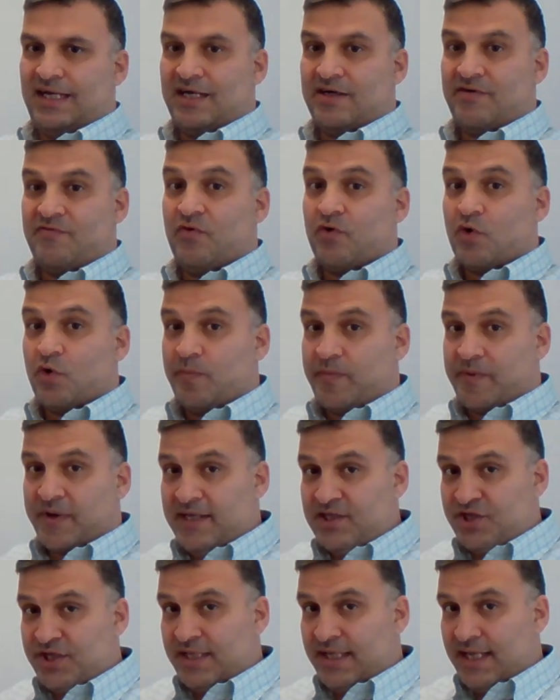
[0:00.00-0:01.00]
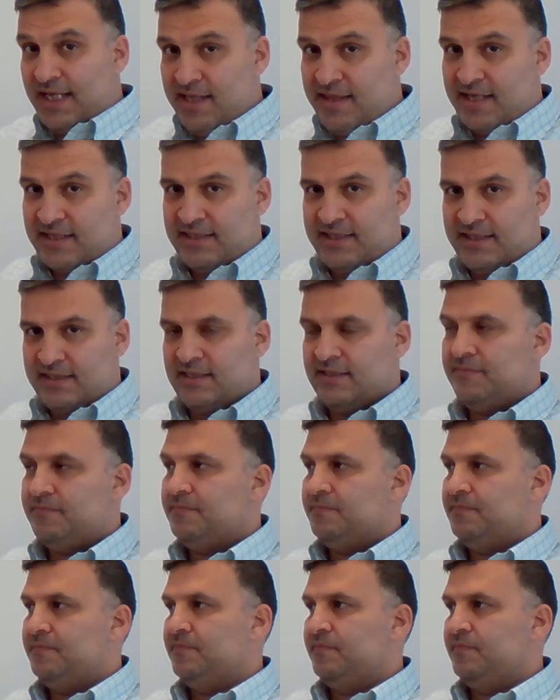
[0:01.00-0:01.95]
are for operation in the system.